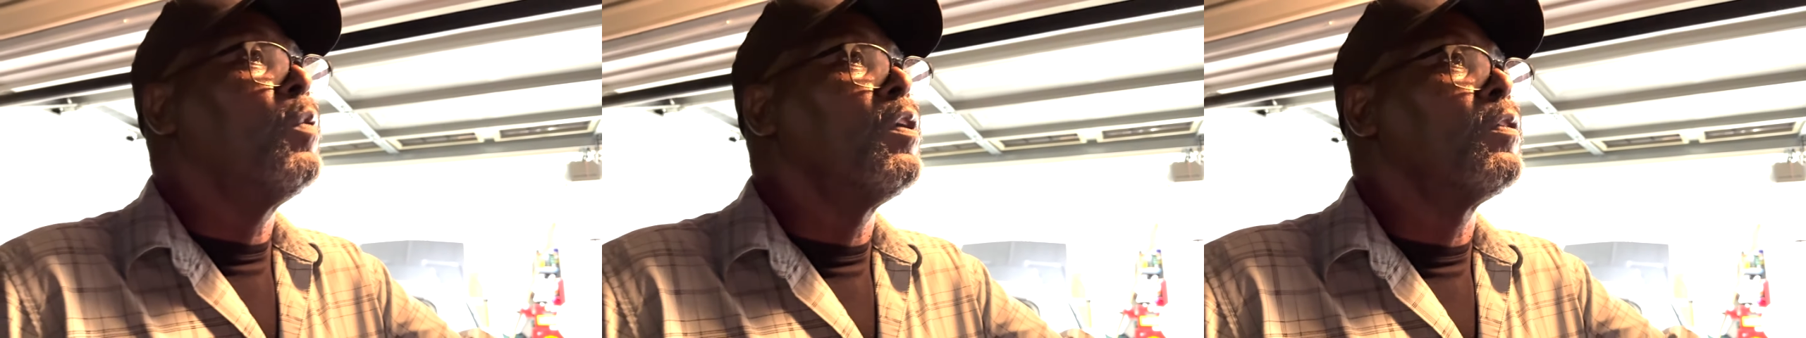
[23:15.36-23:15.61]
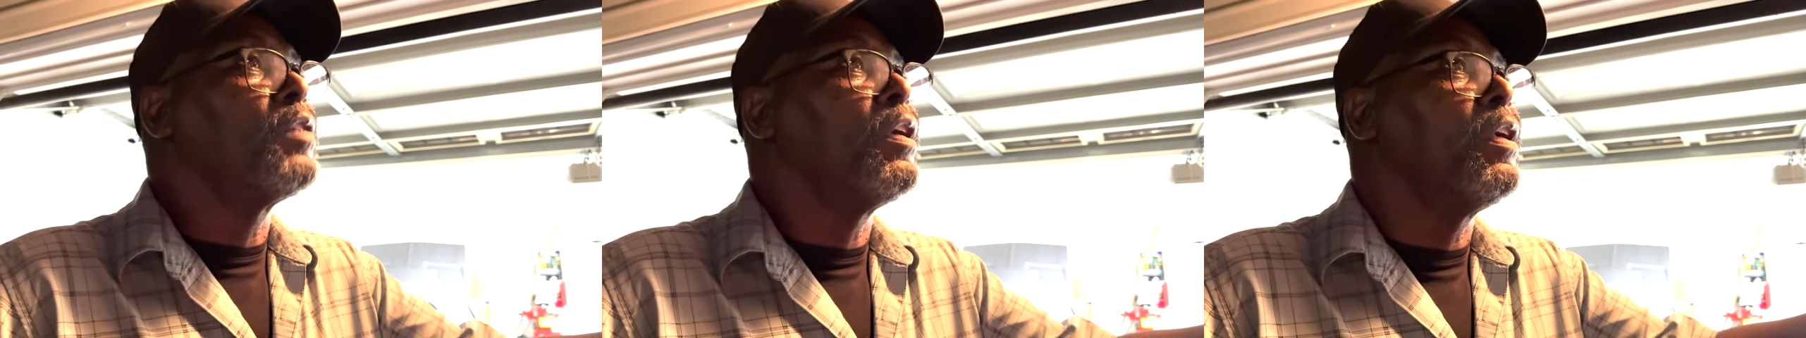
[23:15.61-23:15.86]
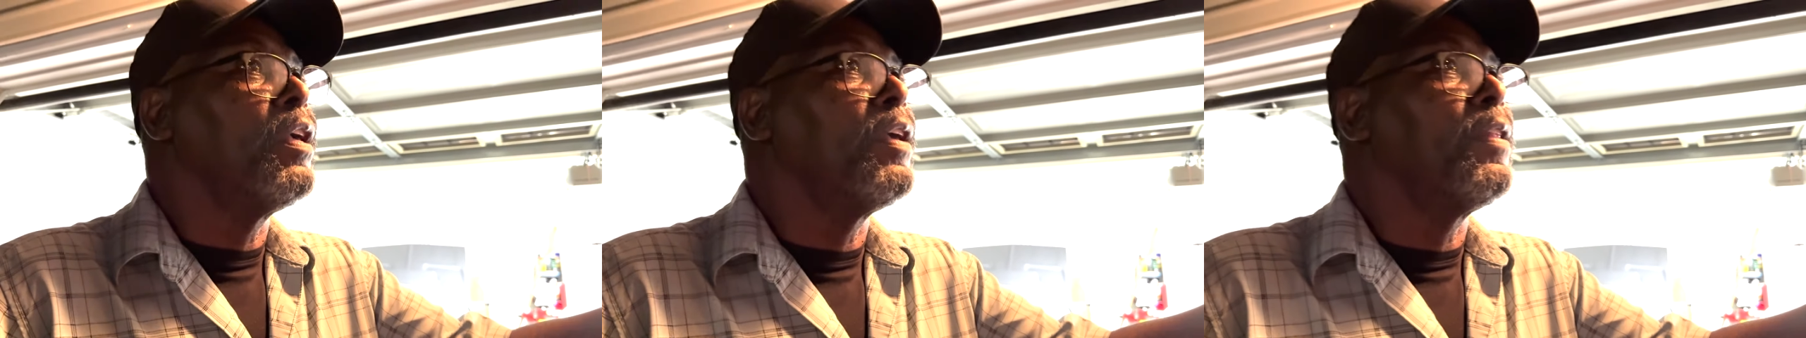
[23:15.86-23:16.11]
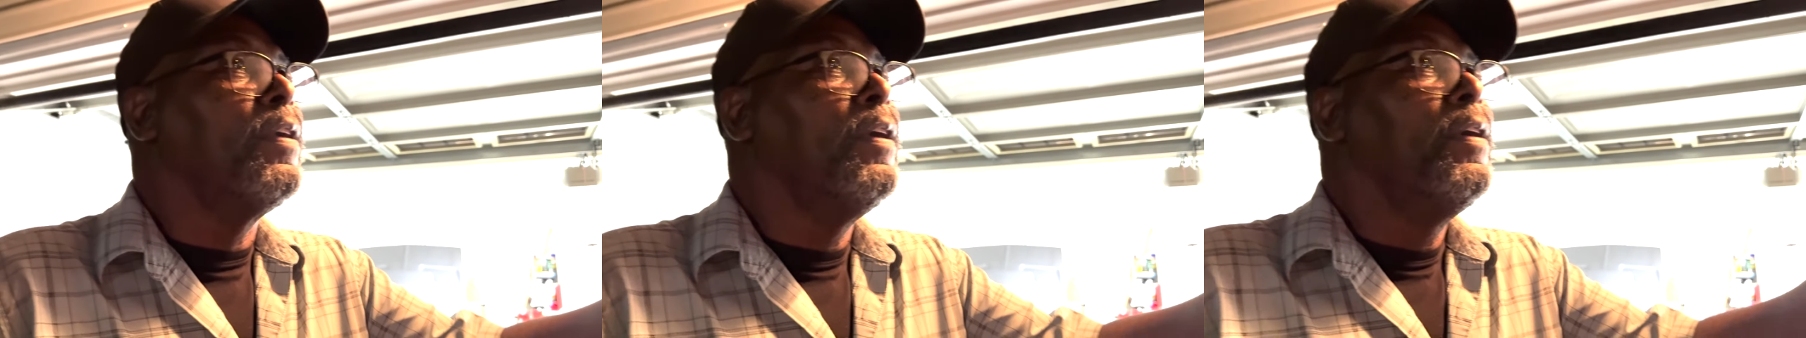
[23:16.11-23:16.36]
words, it
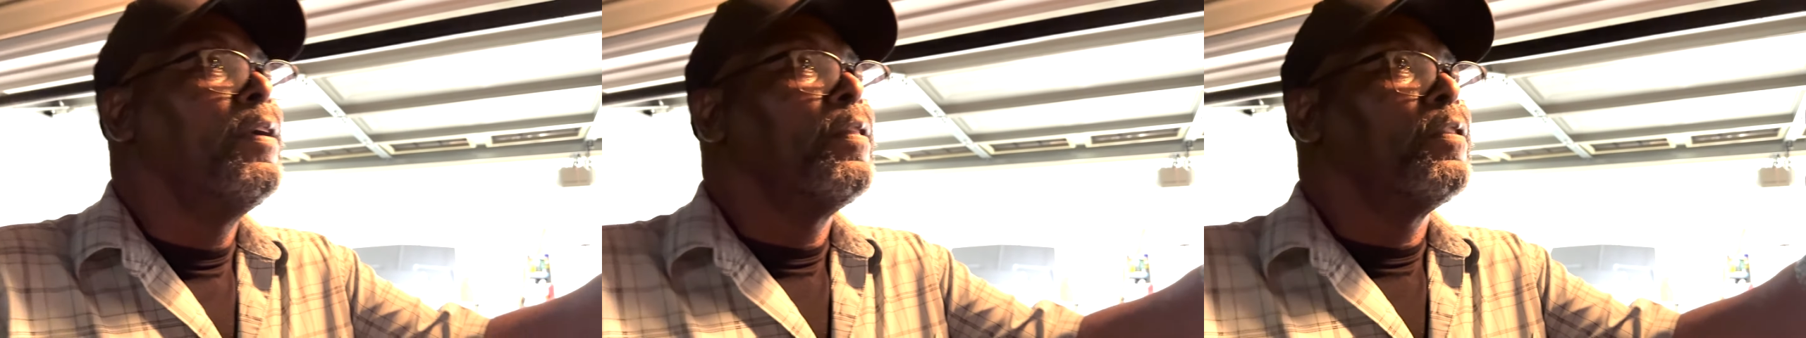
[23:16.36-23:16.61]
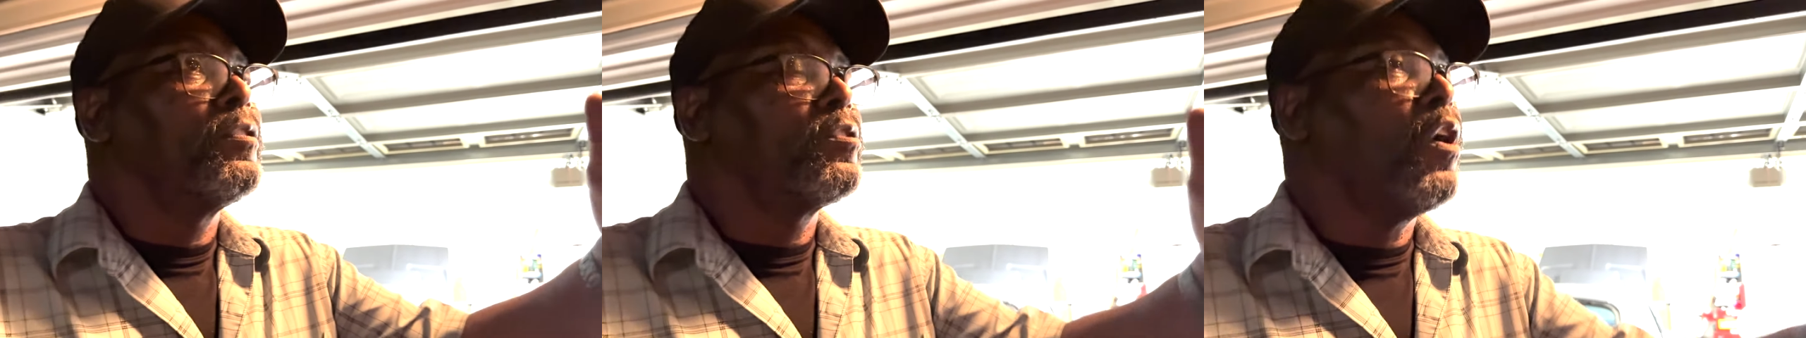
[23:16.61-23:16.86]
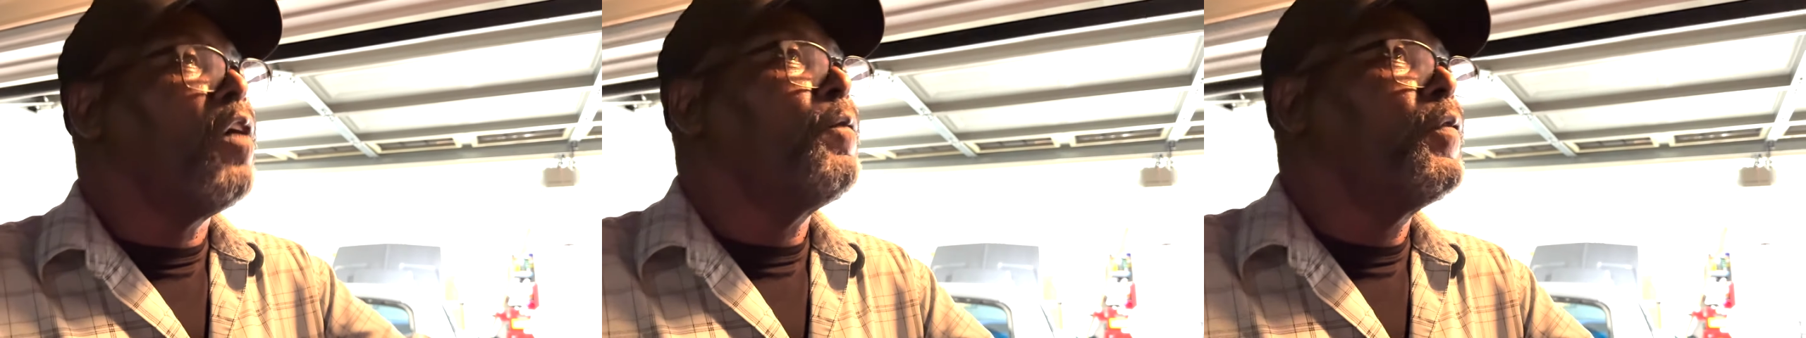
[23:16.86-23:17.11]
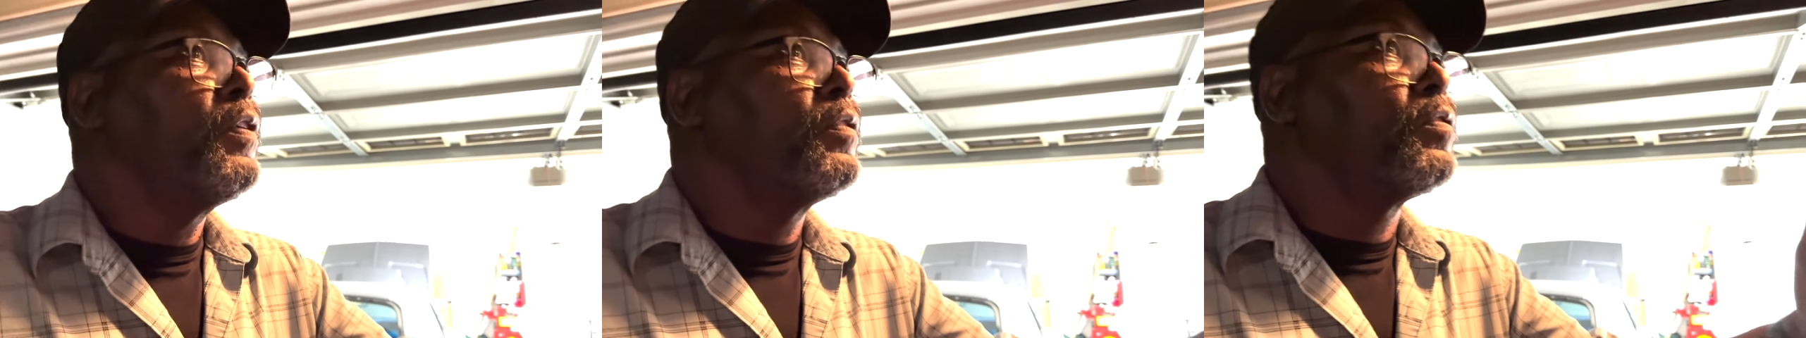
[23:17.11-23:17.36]

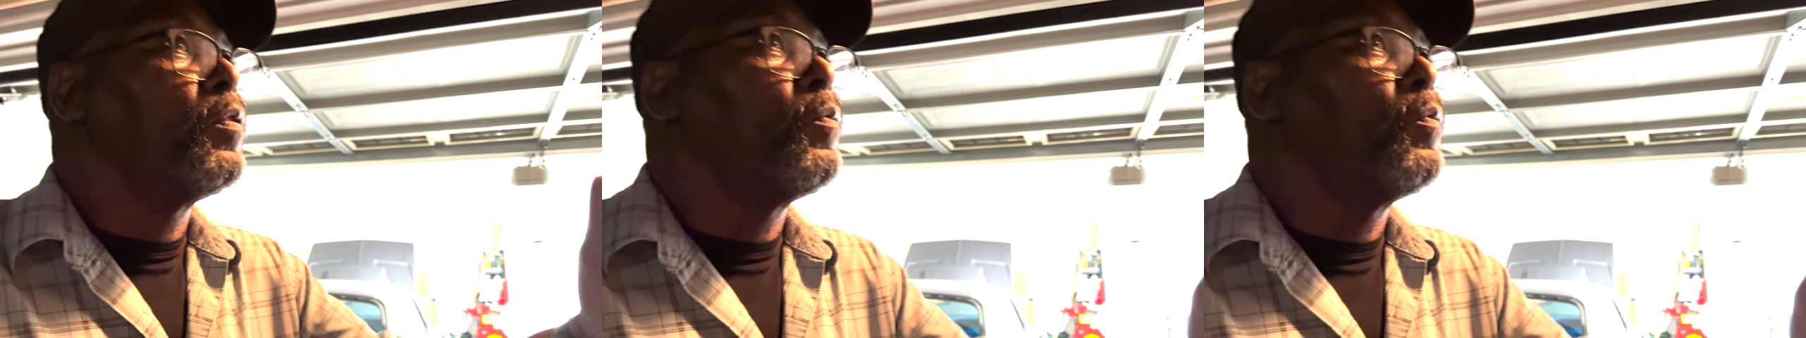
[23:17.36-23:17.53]
softens the